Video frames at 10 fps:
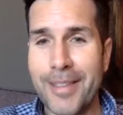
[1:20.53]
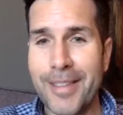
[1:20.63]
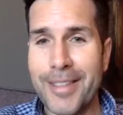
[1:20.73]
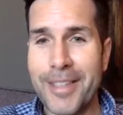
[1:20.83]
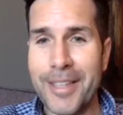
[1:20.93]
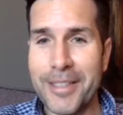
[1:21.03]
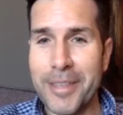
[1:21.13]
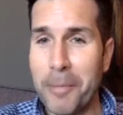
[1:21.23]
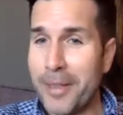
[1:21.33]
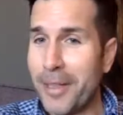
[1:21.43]
These things
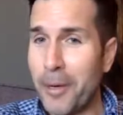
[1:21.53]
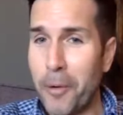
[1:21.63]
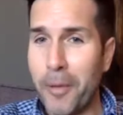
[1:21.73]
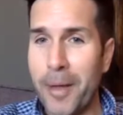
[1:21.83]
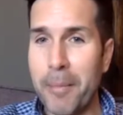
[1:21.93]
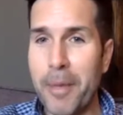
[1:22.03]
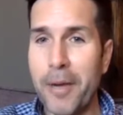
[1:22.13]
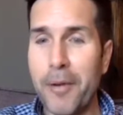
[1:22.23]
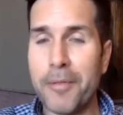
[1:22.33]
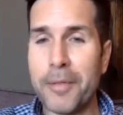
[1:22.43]
seem like they go a lot
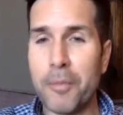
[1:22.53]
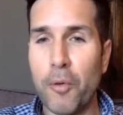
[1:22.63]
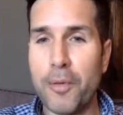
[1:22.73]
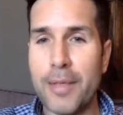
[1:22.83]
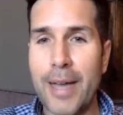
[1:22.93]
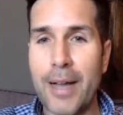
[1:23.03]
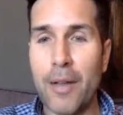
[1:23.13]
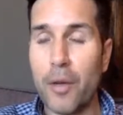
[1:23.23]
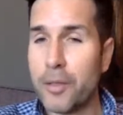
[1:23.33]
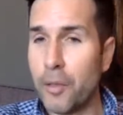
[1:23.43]
better if it's more of a
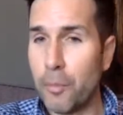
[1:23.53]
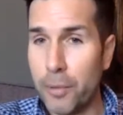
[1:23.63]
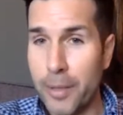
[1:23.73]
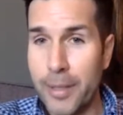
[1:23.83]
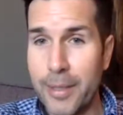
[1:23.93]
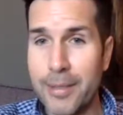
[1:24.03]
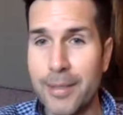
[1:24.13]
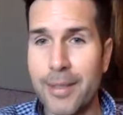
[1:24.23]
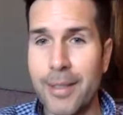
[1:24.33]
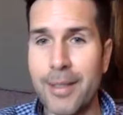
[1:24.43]
dialogue, so please,
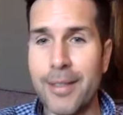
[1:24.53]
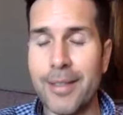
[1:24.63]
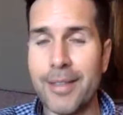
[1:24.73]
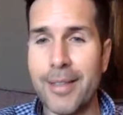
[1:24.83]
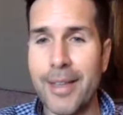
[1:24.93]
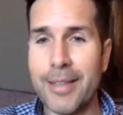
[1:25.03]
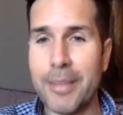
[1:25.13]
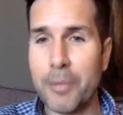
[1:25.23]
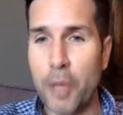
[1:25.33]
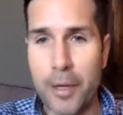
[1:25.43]
as I'm
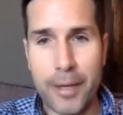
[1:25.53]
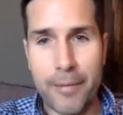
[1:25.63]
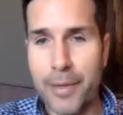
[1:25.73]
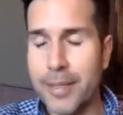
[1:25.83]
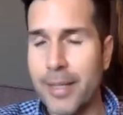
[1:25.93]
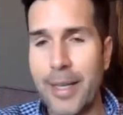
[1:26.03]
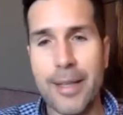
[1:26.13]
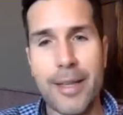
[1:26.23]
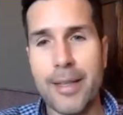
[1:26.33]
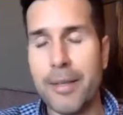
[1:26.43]
talking, if I say
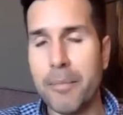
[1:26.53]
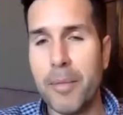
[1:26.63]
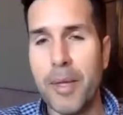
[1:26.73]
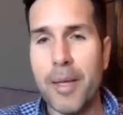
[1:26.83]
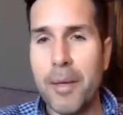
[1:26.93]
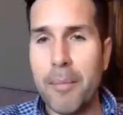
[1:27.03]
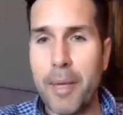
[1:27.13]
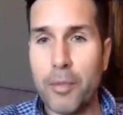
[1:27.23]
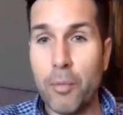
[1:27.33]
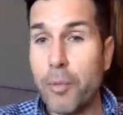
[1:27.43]
anything that
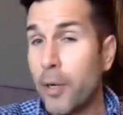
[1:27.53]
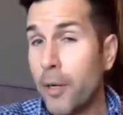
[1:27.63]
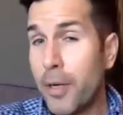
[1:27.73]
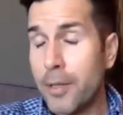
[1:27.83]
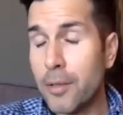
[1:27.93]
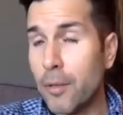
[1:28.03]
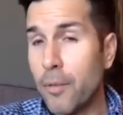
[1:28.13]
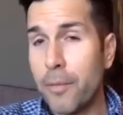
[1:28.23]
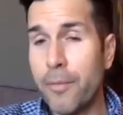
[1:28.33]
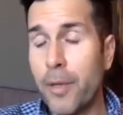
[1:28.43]
makes you curious
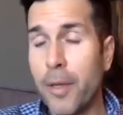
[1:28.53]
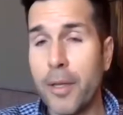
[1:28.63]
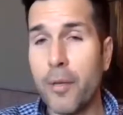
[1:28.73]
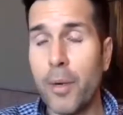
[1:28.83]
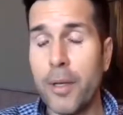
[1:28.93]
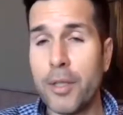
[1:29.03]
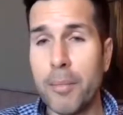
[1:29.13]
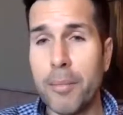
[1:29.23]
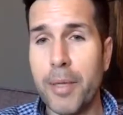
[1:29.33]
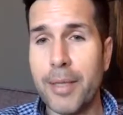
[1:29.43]
or feel like you want to
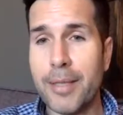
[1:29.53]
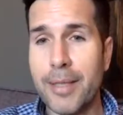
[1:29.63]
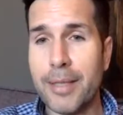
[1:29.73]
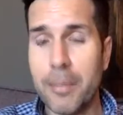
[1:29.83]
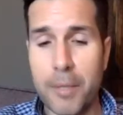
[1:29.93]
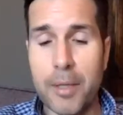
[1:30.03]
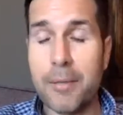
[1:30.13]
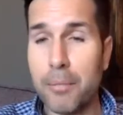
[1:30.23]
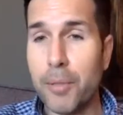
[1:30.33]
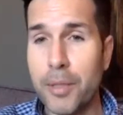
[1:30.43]
jump in and say
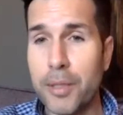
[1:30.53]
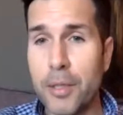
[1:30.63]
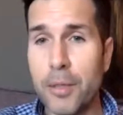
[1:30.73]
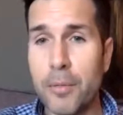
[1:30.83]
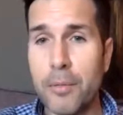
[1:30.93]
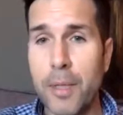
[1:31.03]
something, please do.